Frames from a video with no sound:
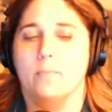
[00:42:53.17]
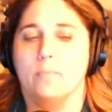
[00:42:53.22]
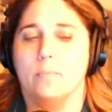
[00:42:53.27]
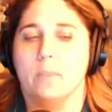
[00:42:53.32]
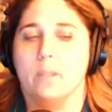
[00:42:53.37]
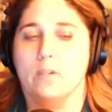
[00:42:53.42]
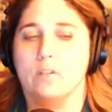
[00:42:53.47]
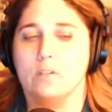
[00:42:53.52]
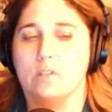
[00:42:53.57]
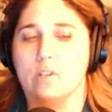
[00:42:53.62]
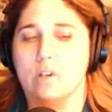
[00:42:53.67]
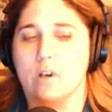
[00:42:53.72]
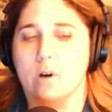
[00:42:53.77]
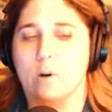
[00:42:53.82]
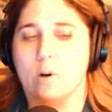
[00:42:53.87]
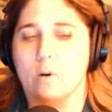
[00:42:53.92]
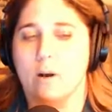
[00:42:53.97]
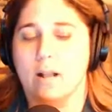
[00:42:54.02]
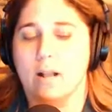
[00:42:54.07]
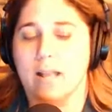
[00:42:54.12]
So
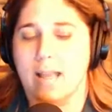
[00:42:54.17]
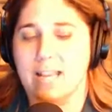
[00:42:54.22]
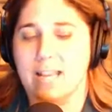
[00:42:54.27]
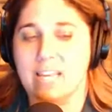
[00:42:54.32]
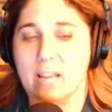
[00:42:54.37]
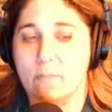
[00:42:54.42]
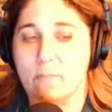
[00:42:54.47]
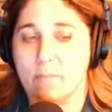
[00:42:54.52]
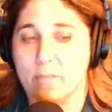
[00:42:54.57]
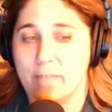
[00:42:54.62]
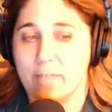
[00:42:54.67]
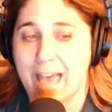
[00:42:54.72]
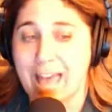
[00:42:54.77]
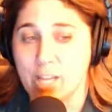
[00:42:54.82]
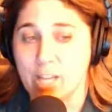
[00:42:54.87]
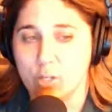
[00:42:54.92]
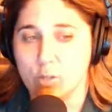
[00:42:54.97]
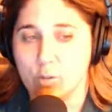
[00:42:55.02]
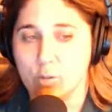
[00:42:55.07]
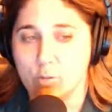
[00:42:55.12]
a guy named that
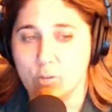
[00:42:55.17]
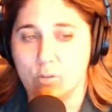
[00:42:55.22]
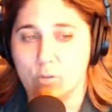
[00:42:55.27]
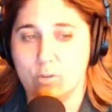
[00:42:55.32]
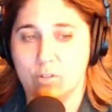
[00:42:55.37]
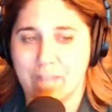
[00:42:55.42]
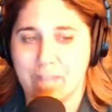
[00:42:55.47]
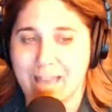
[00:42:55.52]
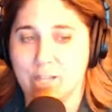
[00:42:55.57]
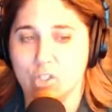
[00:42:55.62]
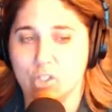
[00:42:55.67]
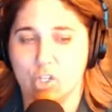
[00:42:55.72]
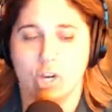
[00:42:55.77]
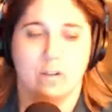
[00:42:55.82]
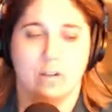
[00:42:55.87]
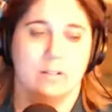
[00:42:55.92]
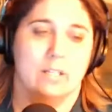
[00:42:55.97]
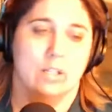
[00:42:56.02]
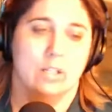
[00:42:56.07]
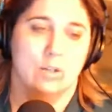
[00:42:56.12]

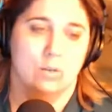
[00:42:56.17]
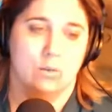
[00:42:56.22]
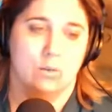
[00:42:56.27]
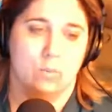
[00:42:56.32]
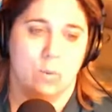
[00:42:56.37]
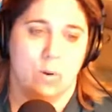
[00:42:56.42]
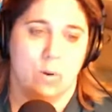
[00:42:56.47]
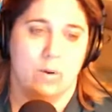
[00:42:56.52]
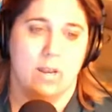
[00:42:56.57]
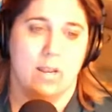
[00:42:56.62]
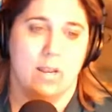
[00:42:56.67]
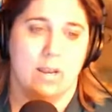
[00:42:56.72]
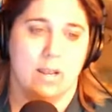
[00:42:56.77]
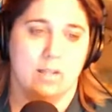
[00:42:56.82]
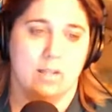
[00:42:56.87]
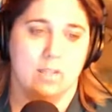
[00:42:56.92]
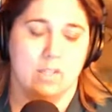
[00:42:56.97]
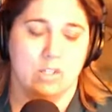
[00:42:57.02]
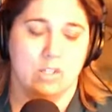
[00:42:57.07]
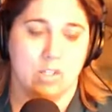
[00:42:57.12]
Charlie dude wrote in and
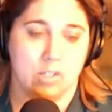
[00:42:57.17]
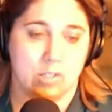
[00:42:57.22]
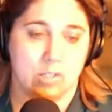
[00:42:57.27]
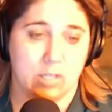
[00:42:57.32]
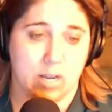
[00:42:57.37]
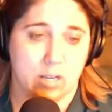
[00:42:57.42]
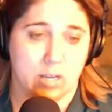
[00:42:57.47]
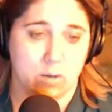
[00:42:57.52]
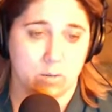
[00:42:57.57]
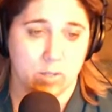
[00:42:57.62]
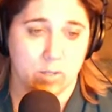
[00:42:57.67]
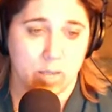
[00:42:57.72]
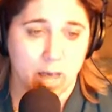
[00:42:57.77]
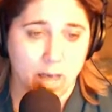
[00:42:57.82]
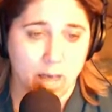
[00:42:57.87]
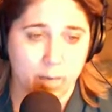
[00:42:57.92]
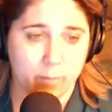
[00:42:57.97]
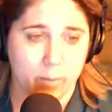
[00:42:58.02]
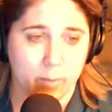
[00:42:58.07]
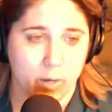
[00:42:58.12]
suggested I use
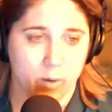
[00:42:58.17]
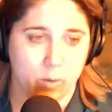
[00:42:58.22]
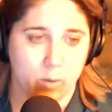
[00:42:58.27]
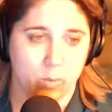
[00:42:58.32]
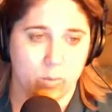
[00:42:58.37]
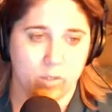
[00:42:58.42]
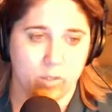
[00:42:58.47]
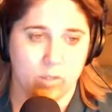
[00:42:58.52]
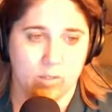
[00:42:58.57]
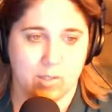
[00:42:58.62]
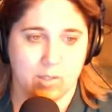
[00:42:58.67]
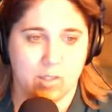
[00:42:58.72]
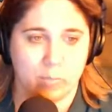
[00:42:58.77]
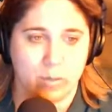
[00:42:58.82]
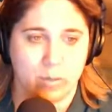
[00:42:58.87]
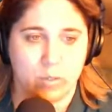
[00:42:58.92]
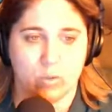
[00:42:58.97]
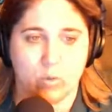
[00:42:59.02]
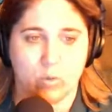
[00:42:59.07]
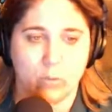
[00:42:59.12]
God mode, which is a
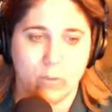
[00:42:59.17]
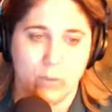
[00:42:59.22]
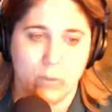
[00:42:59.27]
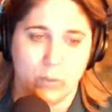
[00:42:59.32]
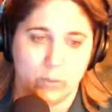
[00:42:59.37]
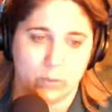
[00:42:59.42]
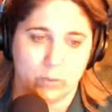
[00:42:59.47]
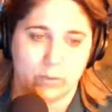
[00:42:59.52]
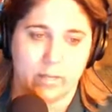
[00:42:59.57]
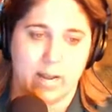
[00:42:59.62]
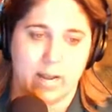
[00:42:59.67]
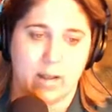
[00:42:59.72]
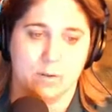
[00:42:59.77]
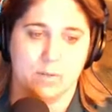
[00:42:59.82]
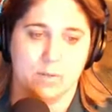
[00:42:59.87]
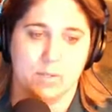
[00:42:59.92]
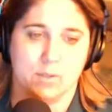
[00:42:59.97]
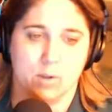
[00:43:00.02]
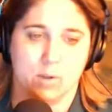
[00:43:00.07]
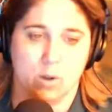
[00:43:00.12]
special folder that
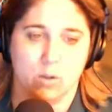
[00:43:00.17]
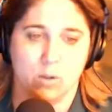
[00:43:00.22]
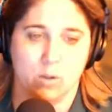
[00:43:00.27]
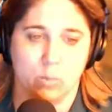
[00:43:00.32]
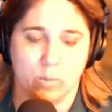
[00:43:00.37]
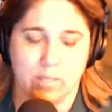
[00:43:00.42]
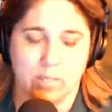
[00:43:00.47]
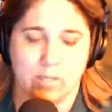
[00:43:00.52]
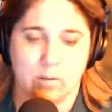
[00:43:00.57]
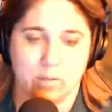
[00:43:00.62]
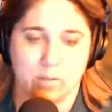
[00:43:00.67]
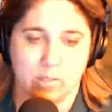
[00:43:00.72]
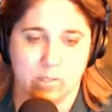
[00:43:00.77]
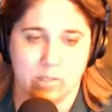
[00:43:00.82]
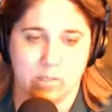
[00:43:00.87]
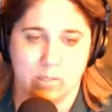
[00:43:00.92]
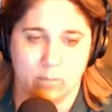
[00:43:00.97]
houses all the Windows system